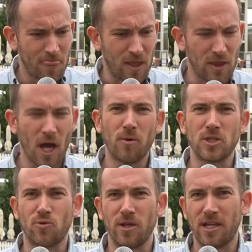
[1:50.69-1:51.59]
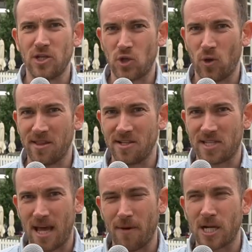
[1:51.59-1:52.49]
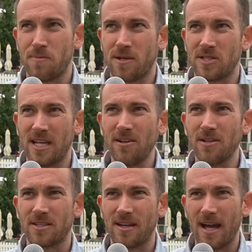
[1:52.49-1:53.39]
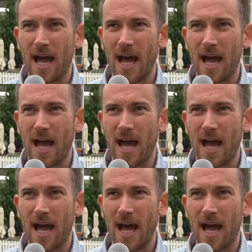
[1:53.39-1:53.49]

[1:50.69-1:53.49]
that no one's really enjoying this that much because England